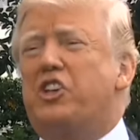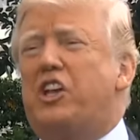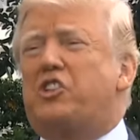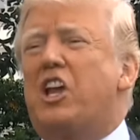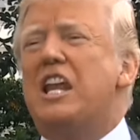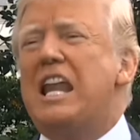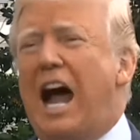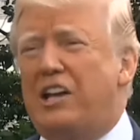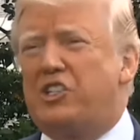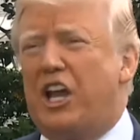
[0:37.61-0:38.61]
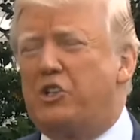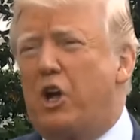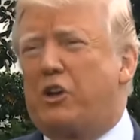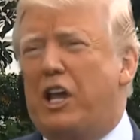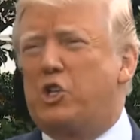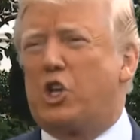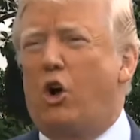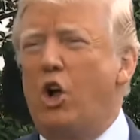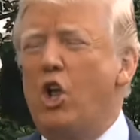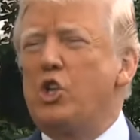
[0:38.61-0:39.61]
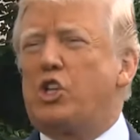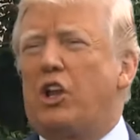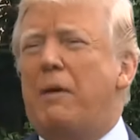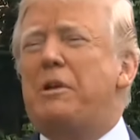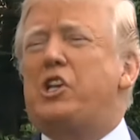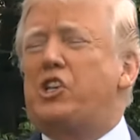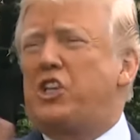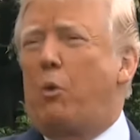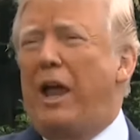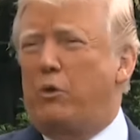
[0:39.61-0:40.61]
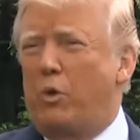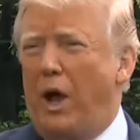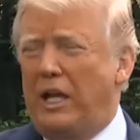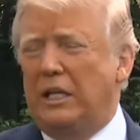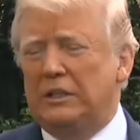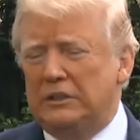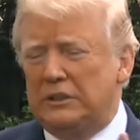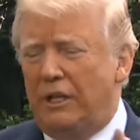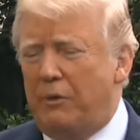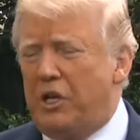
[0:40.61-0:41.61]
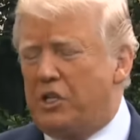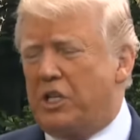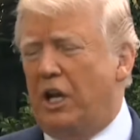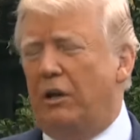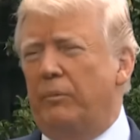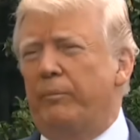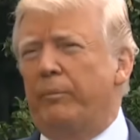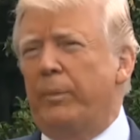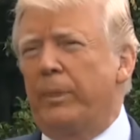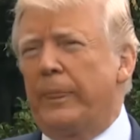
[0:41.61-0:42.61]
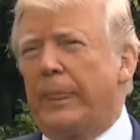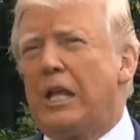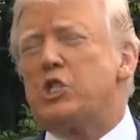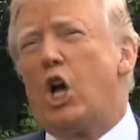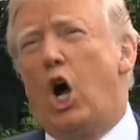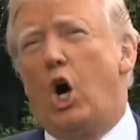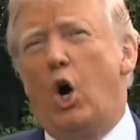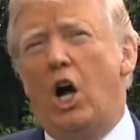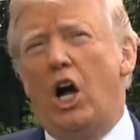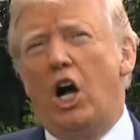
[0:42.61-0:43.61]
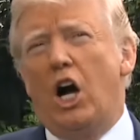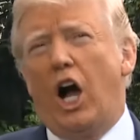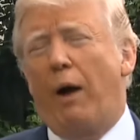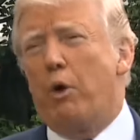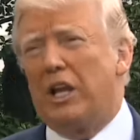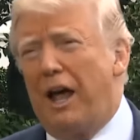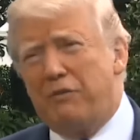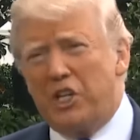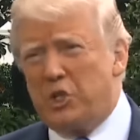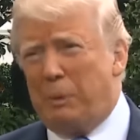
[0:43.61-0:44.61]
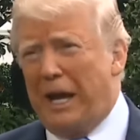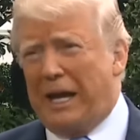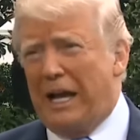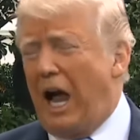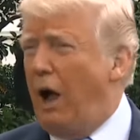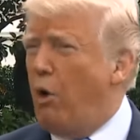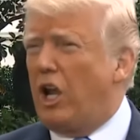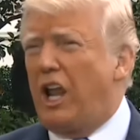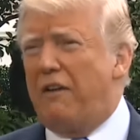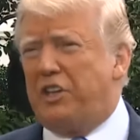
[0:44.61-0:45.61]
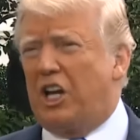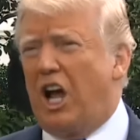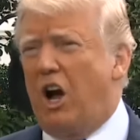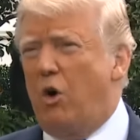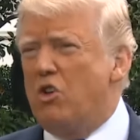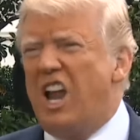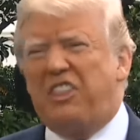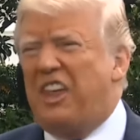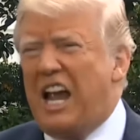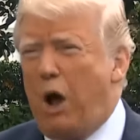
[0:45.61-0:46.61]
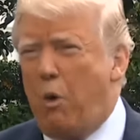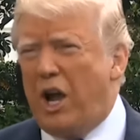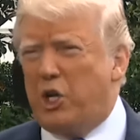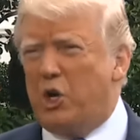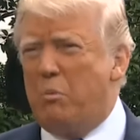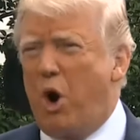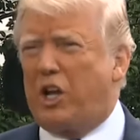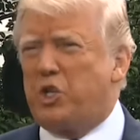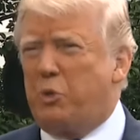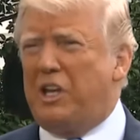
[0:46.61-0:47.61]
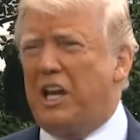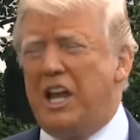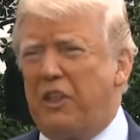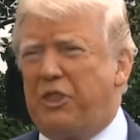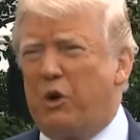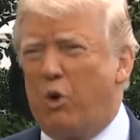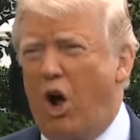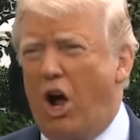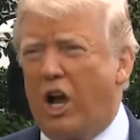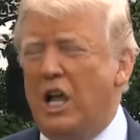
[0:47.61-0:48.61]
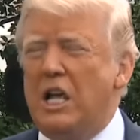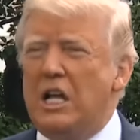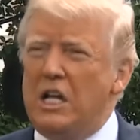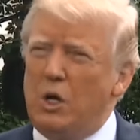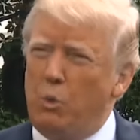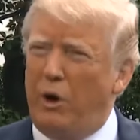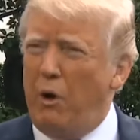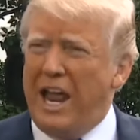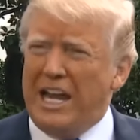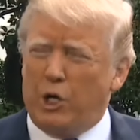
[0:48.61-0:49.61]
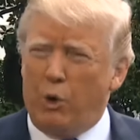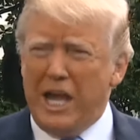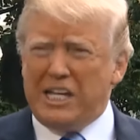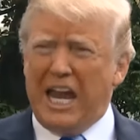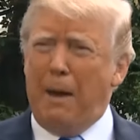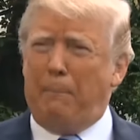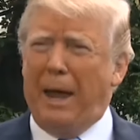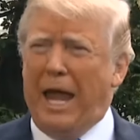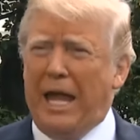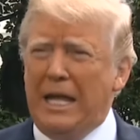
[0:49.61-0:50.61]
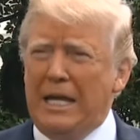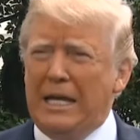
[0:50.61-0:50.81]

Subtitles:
It's nonsense. Okay, let me just tell you. So I would love to speak. I would love to go. Nothing I want to do more, because we did nothing wrong. We ran a great campaign.